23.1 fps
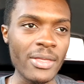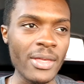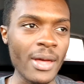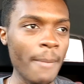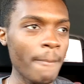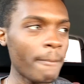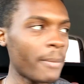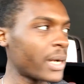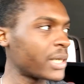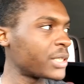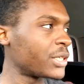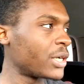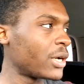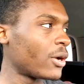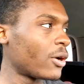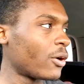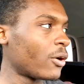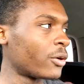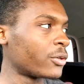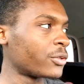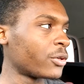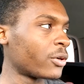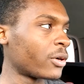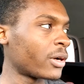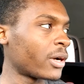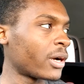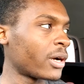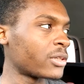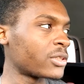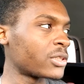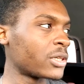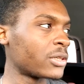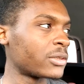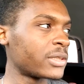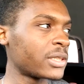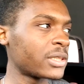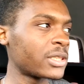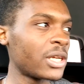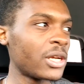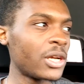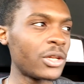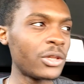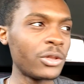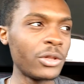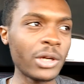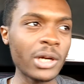that much on your car, so
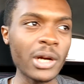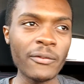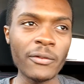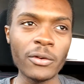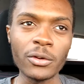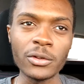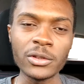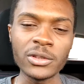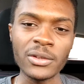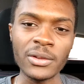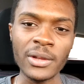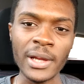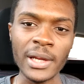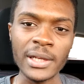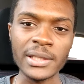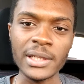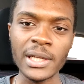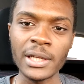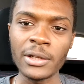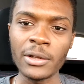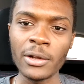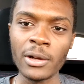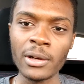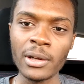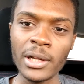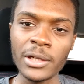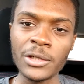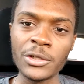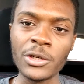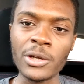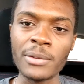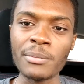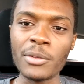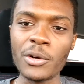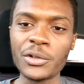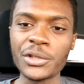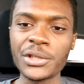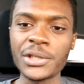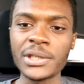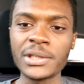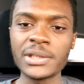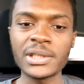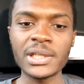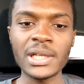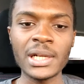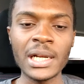just look out for those things and don't let your
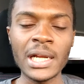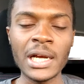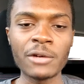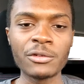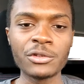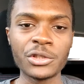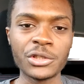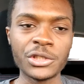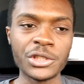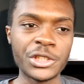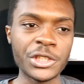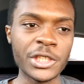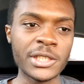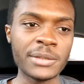emotions cloud your